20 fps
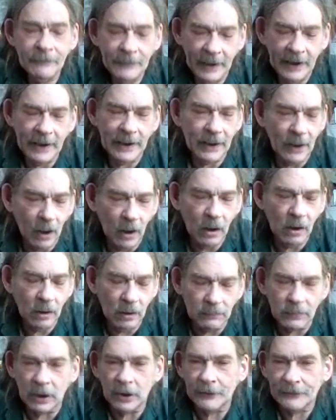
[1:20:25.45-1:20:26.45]
They
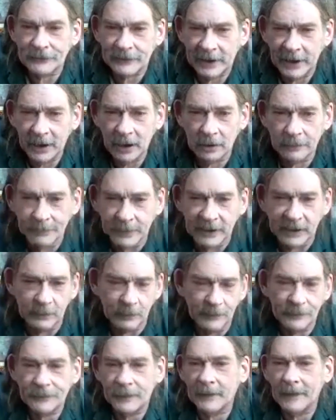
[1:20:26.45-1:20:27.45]
almost killed me
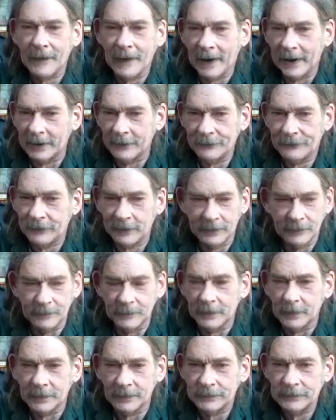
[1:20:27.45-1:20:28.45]
with the lights
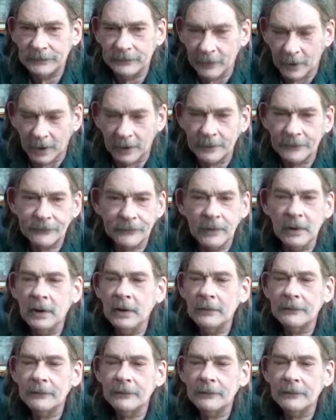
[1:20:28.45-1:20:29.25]
and the drugs.